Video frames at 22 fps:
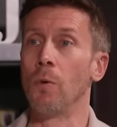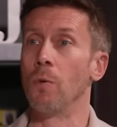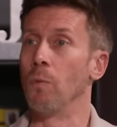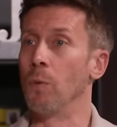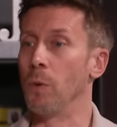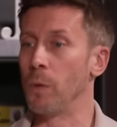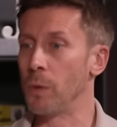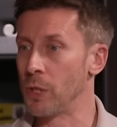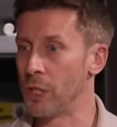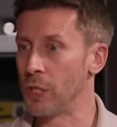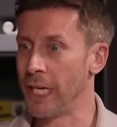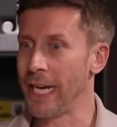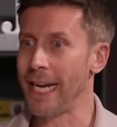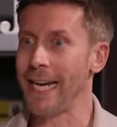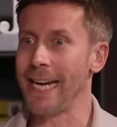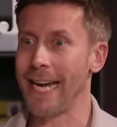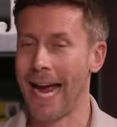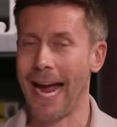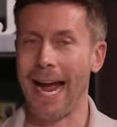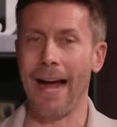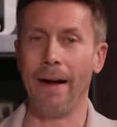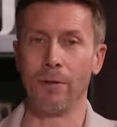will see
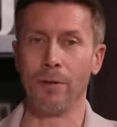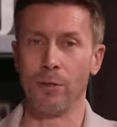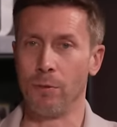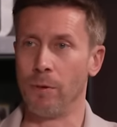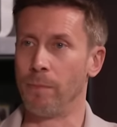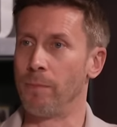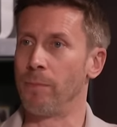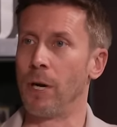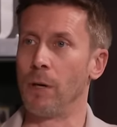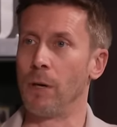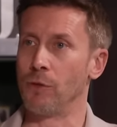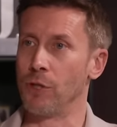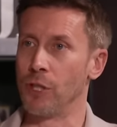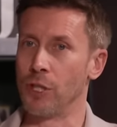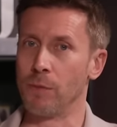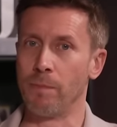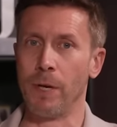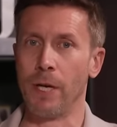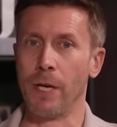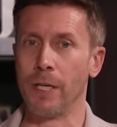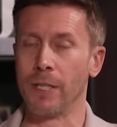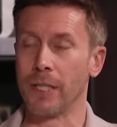how to approach a
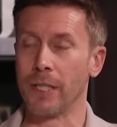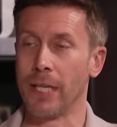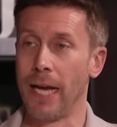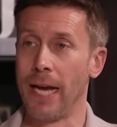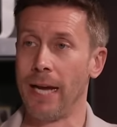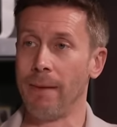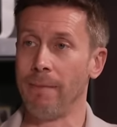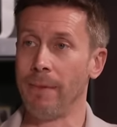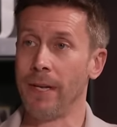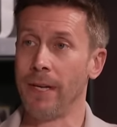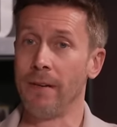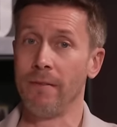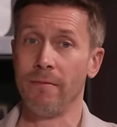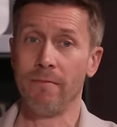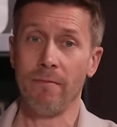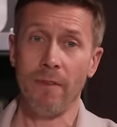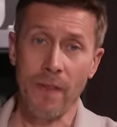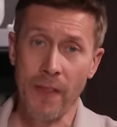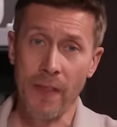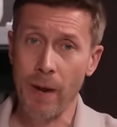Spurs game and